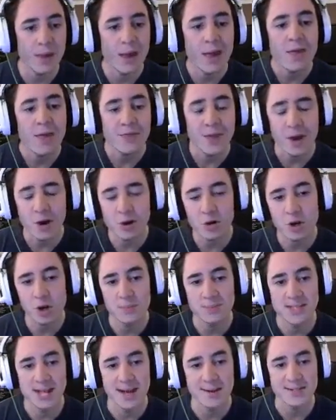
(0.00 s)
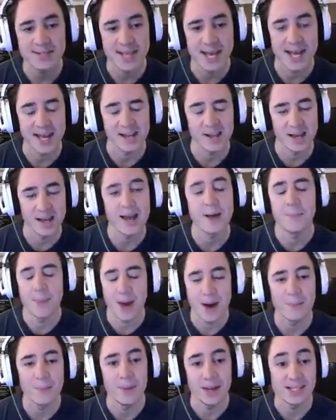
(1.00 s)
They're on comms now saying
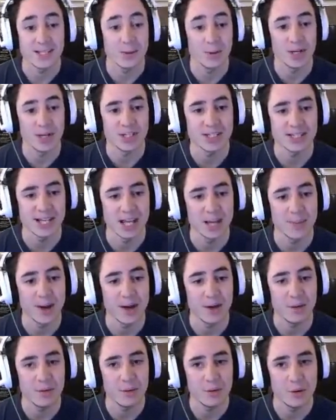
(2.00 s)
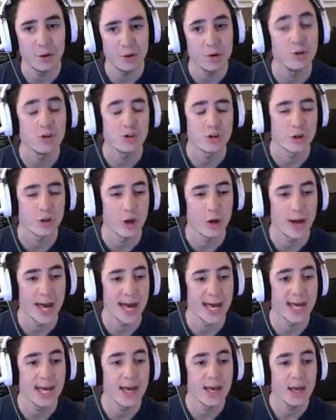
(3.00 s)
about basically what I just said about who should go
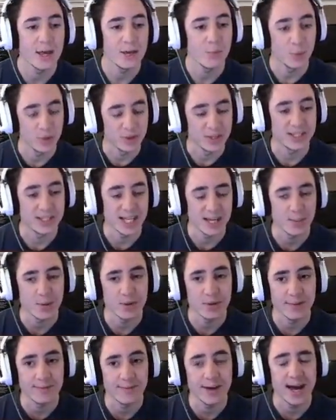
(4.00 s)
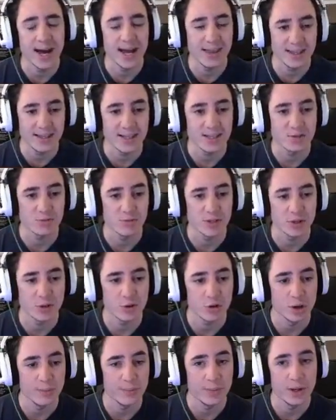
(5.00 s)
A with the Dima and the Vi. I think that's a really good
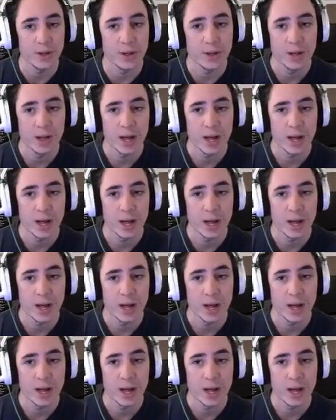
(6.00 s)
combo.